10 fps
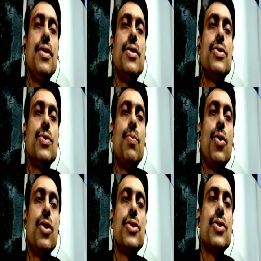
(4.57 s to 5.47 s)
So
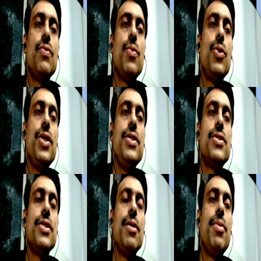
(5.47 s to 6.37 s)
production of proteins
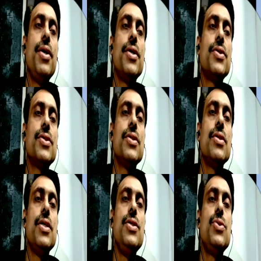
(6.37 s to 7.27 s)
in abundance,
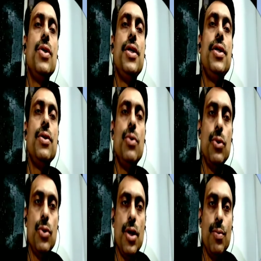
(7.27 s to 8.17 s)
insulin, growth
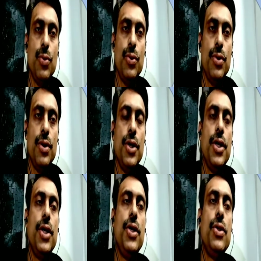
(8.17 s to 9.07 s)
hormone,
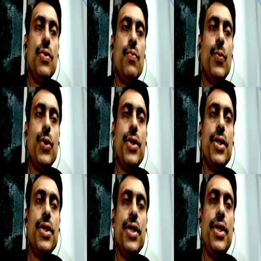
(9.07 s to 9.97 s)
erythropoietin,
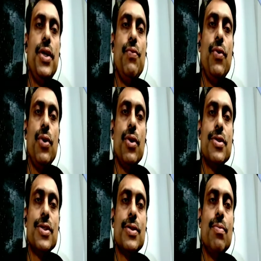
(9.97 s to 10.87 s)

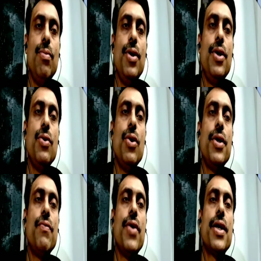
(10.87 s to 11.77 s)
interferons, blood clotting
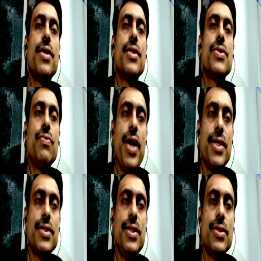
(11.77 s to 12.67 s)
factors,
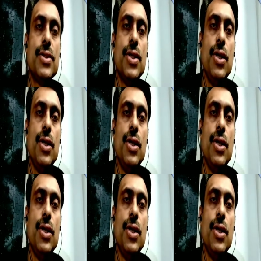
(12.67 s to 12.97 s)
vaccines,